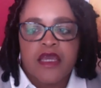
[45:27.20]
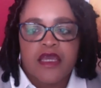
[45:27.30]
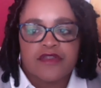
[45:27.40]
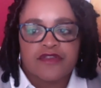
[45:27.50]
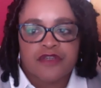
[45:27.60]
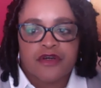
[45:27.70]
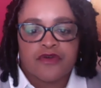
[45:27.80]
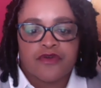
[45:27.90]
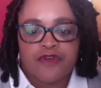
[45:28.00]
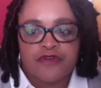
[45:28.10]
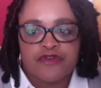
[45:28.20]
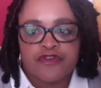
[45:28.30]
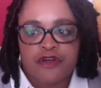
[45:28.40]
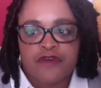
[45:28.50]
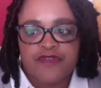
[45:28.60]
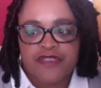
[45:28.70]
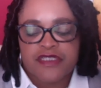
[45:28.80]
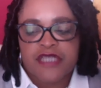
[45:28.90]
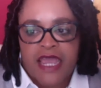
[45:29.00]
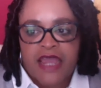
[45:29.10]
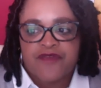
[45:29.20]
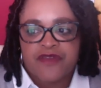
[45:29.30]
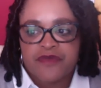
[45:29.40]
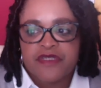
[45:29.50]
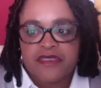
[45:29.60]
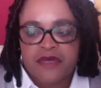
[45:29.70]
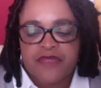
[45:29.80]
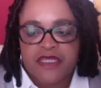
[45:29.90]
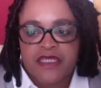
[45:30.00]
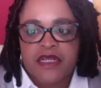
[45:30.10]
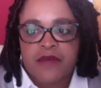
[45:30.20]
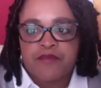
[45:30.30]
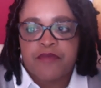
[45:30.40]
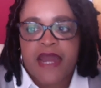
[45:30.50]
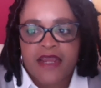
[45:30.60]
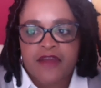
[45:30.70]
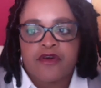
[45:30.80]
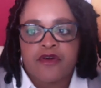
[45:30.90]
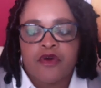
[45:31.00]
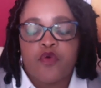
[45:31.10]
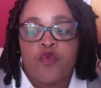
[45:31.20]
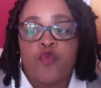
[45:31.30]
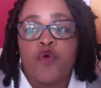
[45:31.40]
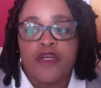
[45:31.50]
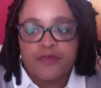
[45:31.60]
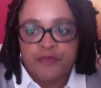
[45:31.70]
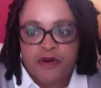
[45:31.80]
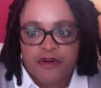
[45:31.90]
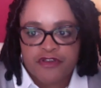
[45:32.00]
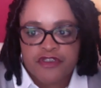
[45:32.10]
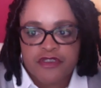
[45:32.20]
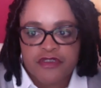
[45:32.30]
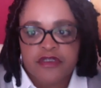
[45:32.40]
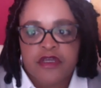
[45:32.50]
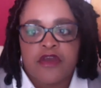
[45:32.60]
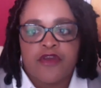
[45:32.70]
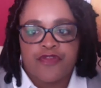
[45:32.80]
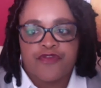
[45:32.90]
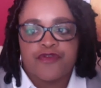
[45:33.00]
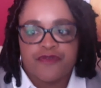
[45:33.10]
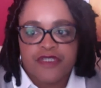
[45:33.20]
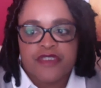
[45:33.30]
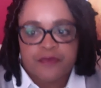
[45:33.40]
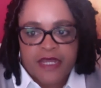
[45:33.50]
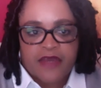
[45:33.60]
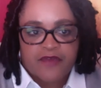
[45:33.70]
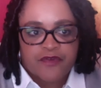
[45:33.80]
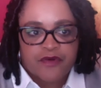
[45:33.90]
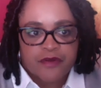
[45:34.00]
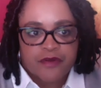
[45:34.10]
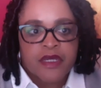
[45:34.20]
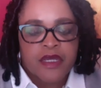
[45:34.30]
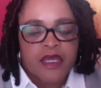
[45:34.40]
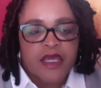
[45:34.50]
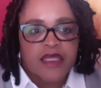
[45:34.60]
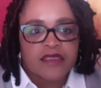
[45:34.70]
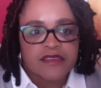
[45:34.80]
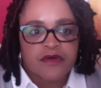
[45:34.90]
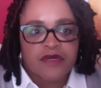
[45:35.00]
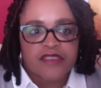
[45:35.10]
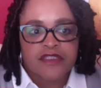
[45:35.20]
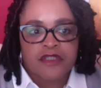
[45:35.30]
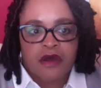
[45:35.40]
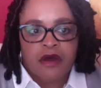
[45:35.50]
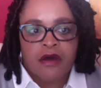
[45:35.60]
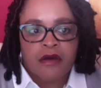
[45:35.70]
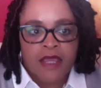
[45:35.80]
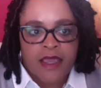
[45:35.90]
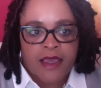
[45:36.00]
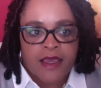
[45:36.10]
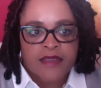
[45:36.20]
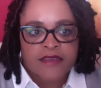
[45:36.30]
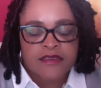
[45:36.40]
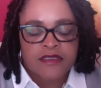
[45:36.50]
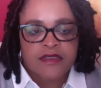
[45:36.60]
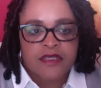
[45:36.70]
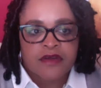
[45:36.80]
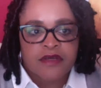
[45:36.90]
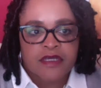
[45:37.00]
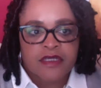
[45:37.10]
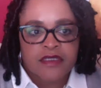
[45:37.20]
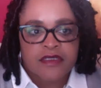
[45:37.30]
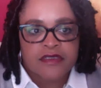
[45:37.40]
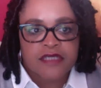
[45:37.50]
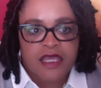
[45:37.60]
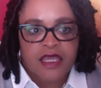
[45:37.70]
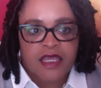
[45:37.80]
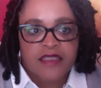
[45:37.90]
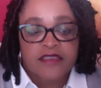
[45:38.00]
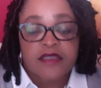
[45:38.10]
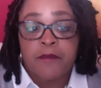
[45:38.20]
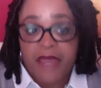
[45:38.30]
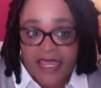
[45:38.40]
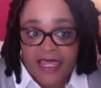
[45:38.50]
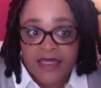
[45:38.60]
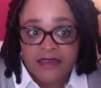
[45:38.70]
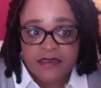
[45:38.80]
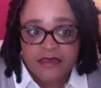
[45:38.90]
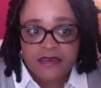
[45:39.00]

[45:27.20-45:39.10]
And so those services have to be something that a buyer would purchase through this platform. And so as long as there is a demand,